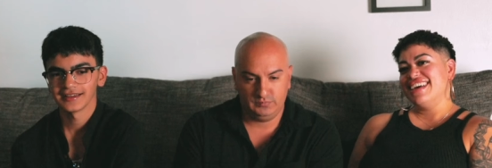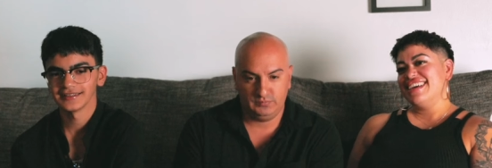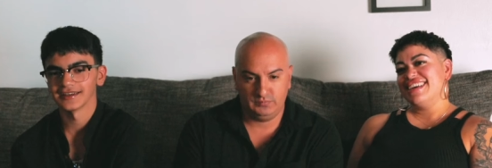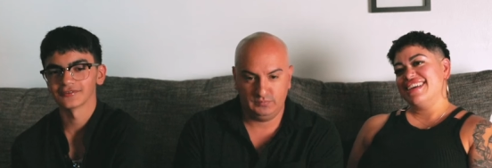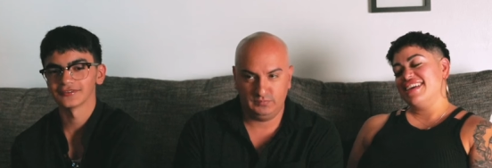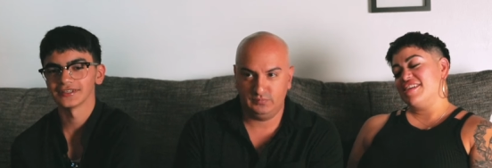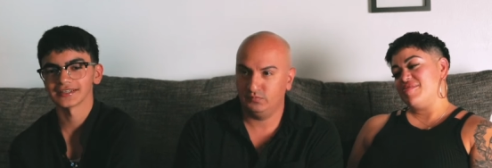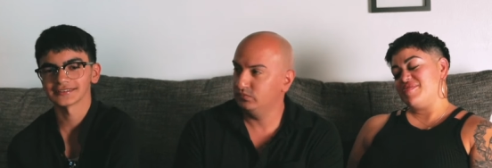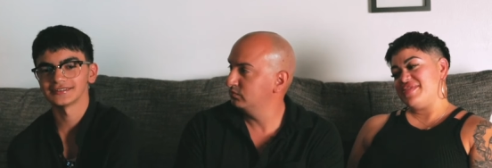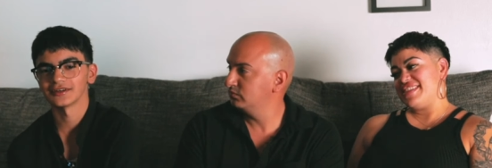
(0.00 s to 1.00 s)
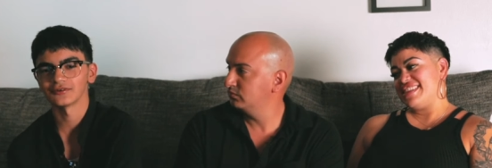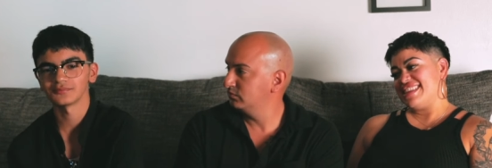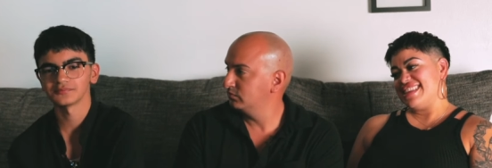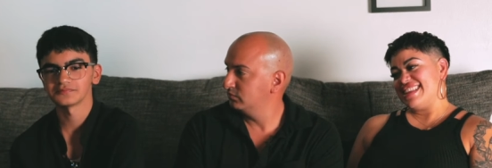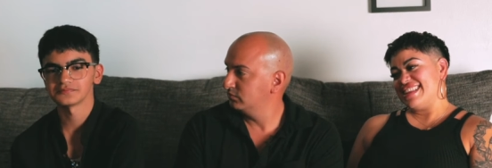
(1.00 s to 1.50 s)
Speaker 1: Yeah, I don't really like to tell
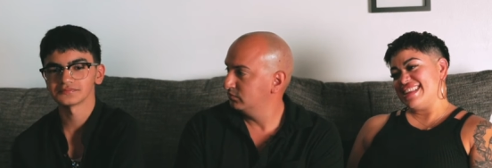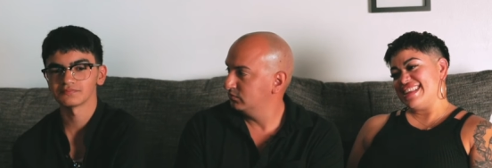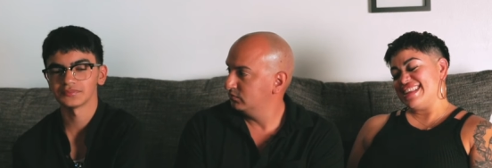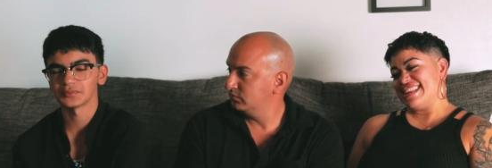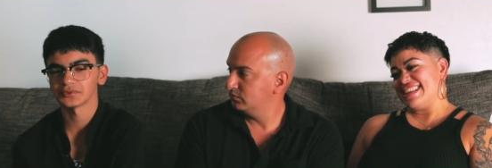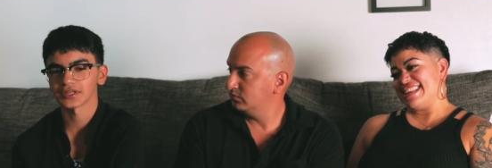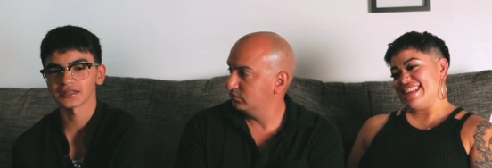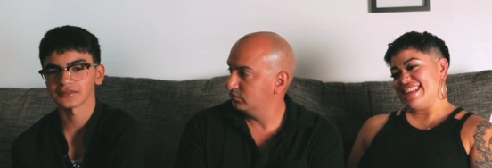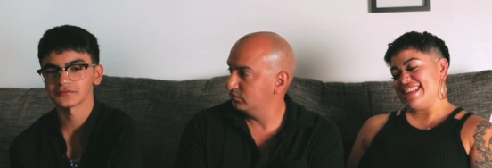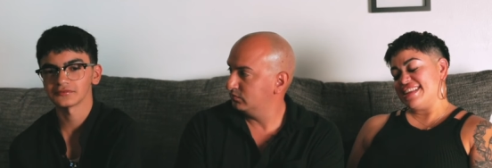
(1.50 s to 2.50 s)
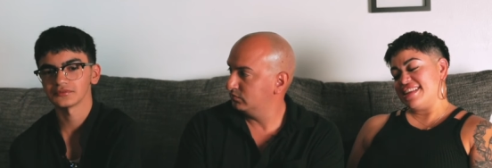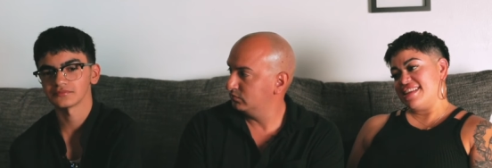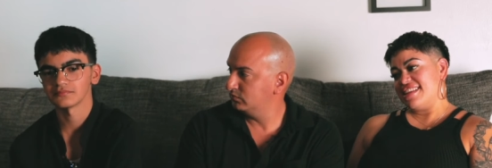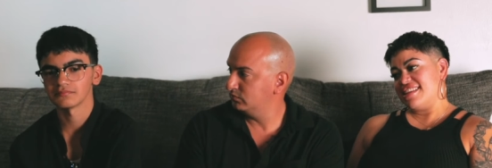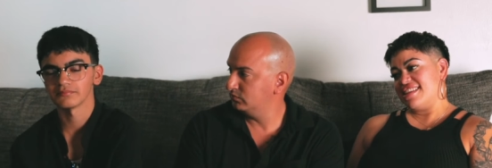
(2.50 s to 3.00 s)
people that I've
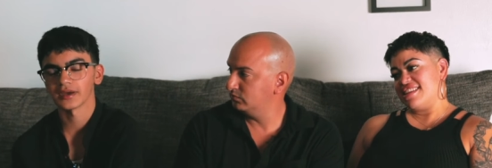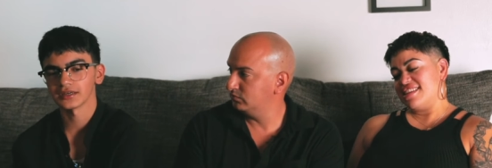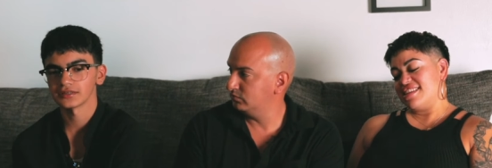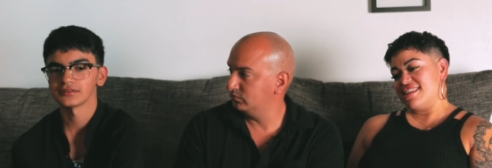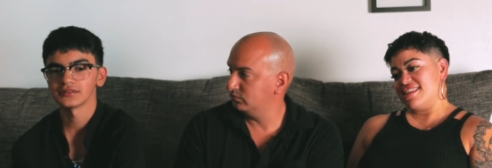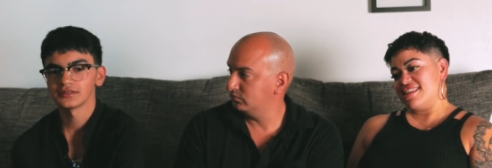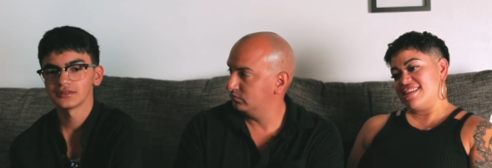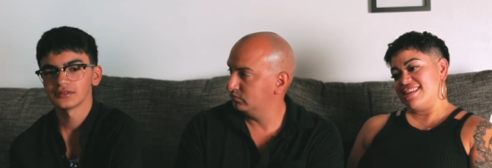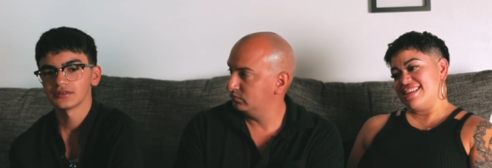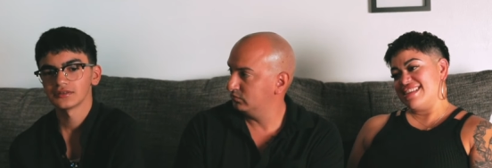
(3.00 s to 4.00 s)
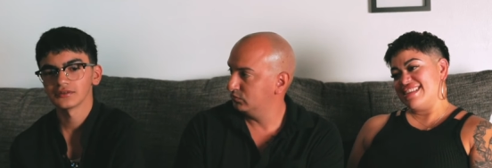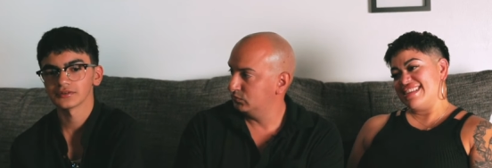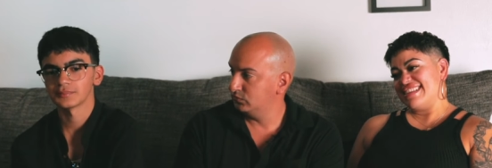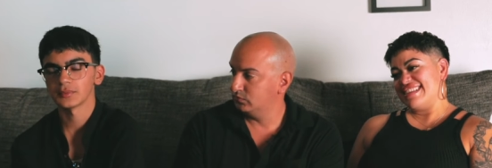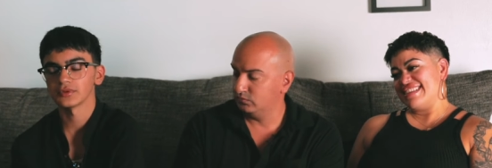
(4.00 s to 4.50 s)
met or
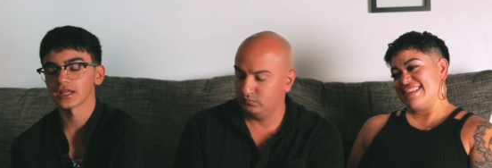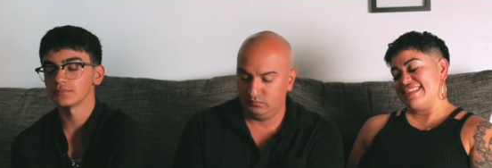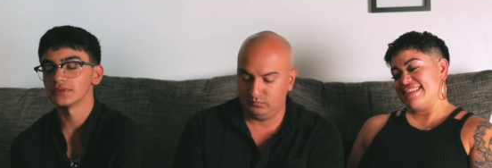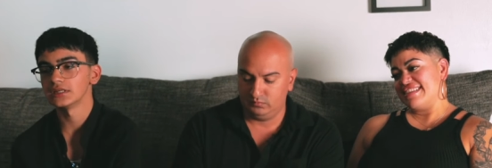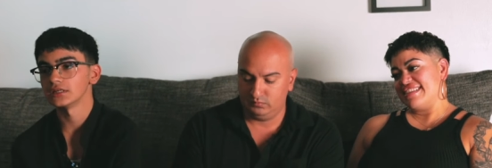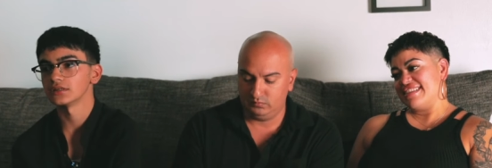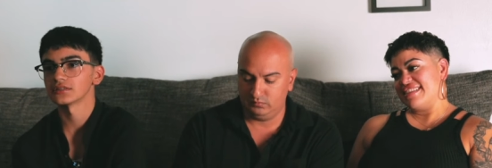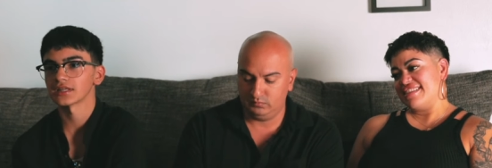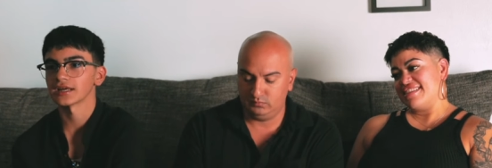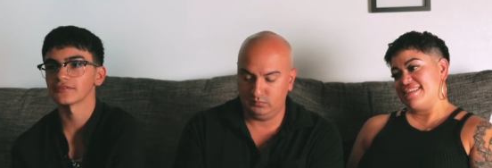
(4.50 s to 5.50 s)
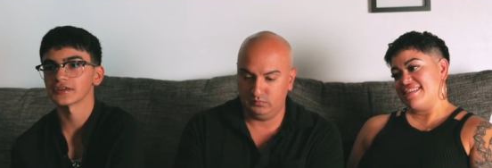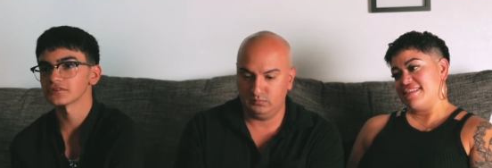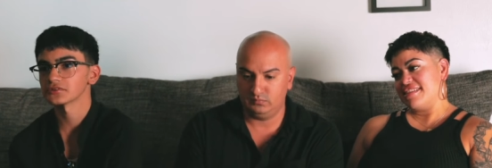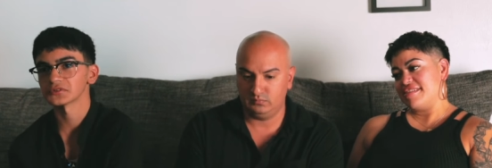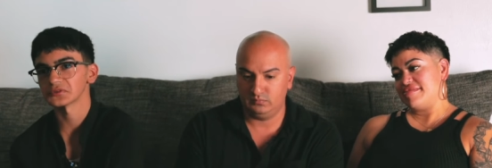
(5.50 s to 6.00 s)
people that I'm meeting that have
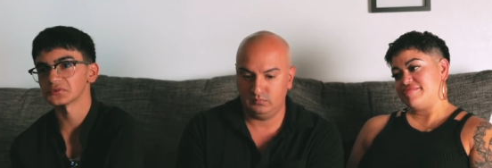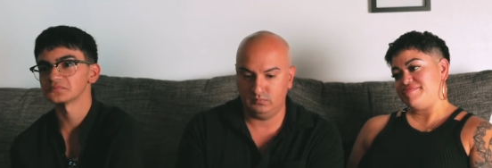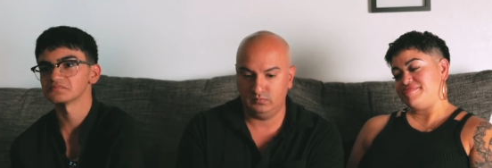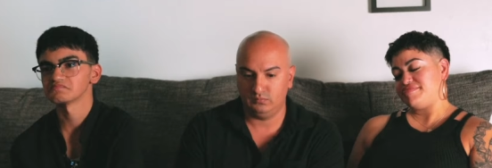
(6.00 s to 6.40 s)
cancer, so.